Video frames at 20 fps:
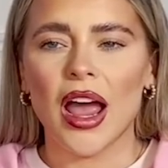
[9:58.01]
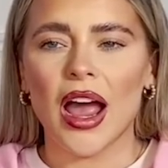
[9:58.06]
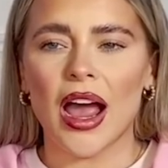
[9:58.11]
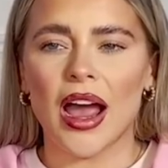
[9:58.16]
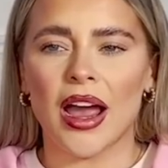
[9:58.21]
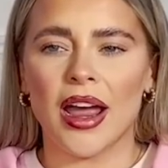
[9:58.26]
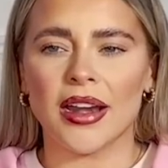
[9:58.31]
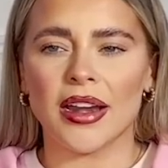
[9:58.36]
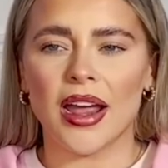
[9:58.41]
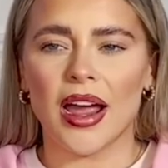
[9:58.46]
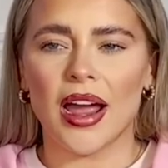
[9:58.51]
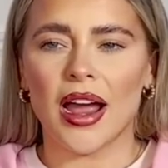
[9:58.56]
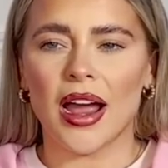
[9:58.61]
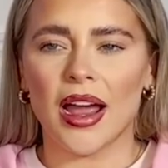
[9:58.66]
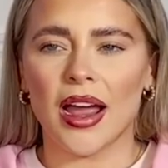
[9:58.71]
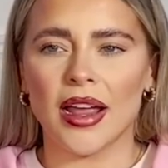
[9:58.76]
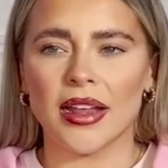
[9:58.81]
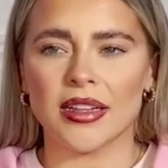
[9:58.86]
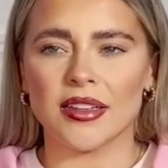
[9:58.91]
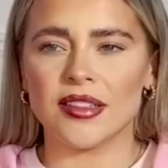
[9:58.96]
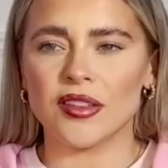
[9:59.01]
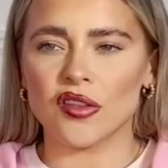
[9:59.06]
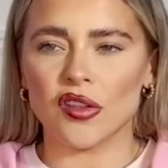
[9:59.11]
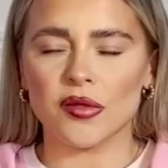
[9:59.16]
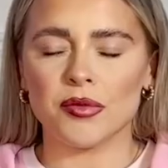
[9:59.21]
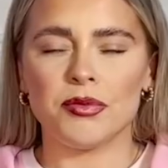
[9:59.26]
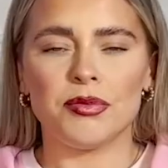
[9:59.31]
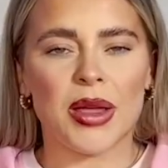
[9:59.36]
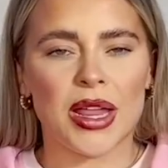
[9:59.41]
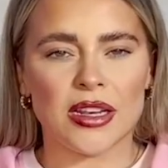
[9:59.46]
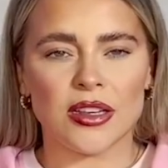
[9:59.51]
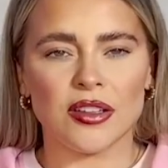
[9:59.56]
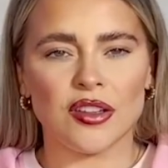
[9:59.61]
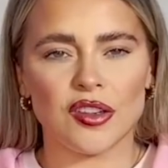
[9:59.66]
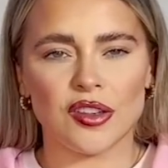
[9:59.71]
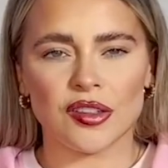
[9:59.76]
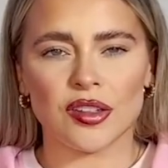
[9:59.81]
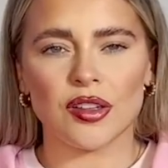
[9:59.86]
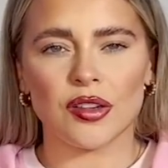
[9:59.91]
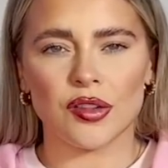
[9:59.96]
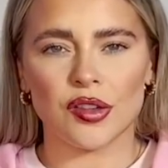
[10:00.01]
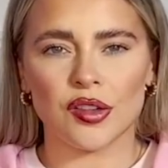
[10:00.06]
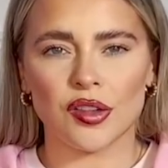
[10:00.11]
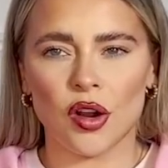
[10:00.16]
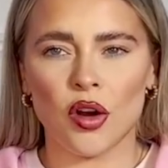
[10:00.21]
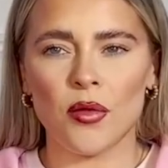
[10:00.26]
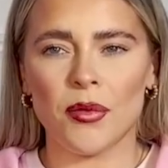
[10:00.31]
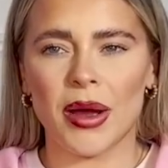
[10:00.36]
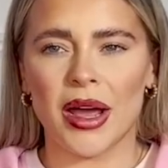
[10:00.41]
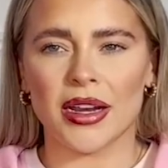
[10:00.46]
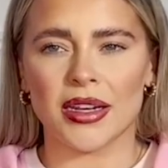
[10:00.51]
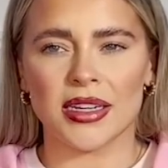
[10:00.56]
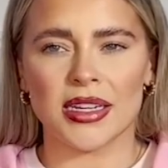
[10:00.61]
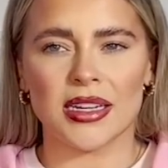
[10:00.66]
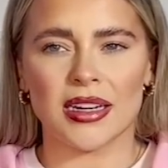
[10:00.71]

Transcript: And I just binged so badly.